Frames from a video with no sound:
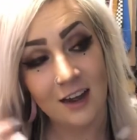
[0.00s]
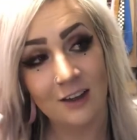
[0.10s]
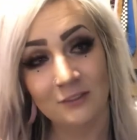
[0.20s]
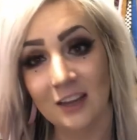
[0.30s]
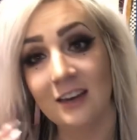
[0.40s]

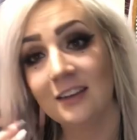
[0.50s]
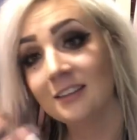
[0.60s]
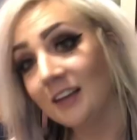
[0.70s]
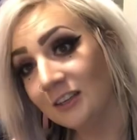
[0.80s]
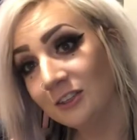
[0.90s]
I'm getting a
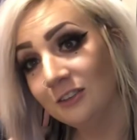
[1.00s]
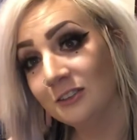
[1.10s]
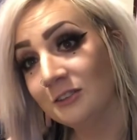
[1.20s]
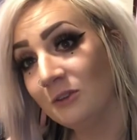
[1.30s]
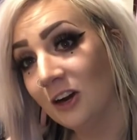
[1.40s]
tattoo
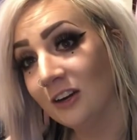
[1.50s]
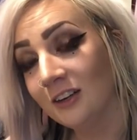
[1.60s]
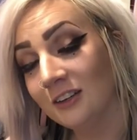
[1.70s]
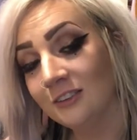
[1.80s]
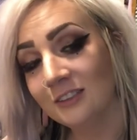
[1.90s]

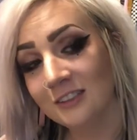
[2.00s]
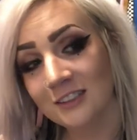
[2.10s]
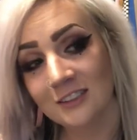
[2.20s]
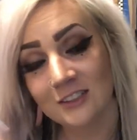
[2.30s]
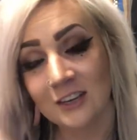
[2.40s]
tomorrow.
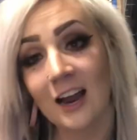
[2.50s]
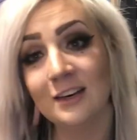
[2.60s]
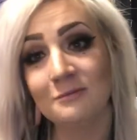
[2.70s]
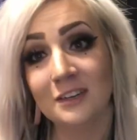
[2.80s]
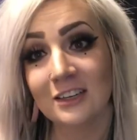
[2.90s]
She's trying to
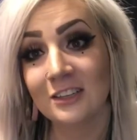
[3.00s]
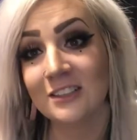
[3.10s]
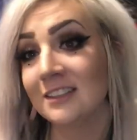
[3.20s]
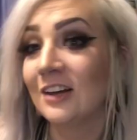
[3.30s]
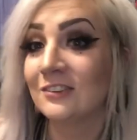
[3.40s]
be
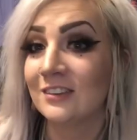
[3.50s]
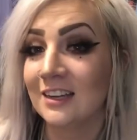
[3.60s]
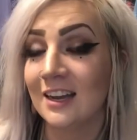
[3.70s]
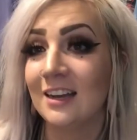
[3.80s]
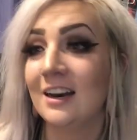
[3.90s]
herself
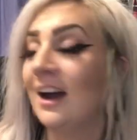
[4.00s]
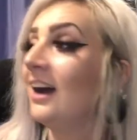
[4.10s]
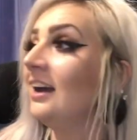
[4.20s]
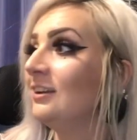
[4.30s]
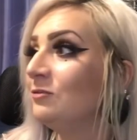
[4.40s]
again. I
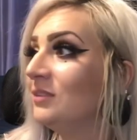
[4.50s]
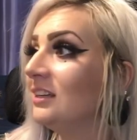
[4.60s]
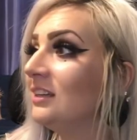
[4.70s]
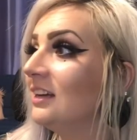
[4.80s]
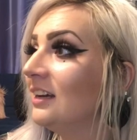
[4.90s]
have
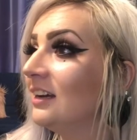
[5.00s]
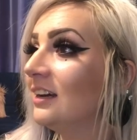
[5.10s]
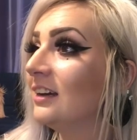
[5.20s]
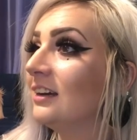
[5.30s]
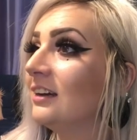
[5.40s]
been
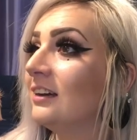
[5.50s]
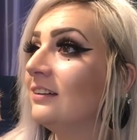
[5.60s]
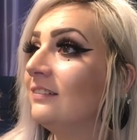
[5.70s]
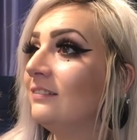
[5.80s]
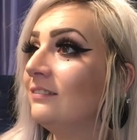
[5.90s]

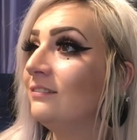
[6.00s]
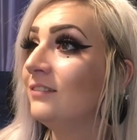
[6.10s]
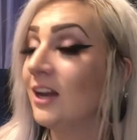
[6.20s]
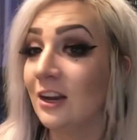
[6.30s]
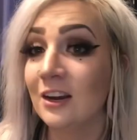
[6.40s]

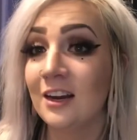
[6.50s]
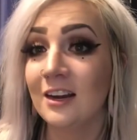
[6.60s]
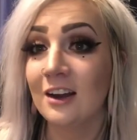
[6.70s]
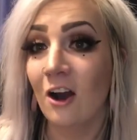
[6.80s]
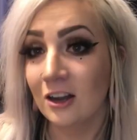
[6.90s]
very,
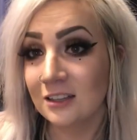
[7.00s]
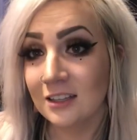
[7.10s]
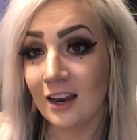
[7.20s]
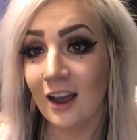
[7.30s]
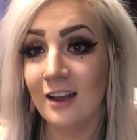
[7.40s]
oddly,
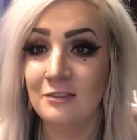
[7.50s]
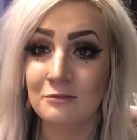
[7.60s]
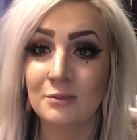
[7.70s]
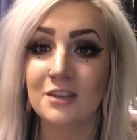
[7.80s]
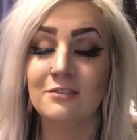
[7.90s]
I have
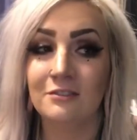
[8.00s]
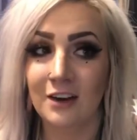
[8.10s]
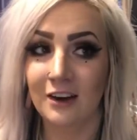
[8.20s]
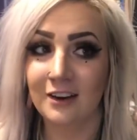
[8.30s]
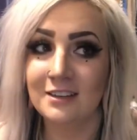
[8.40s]
been
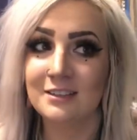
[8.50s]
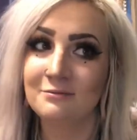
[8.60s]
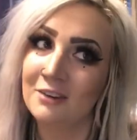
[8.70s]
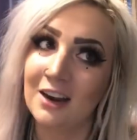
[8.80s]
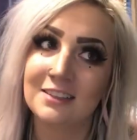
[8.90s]
very
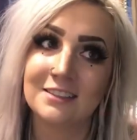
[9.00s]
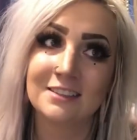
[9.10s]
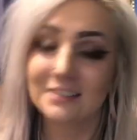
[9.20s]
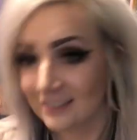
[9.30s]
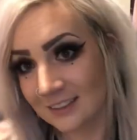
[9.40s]
depressed
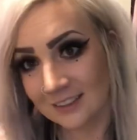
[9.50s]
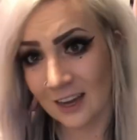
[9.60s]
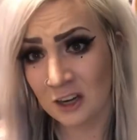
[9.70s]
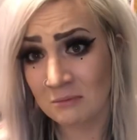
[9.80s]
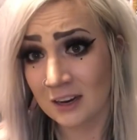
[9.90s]
since
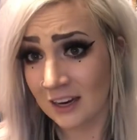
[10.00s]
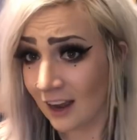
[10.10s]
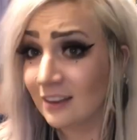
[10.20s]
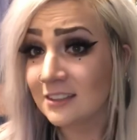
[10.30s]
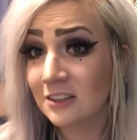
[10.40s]
getting my
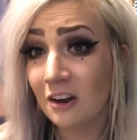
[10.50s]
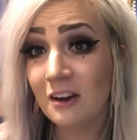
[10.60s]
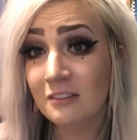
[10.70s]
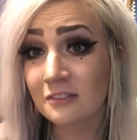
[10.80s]
cast off.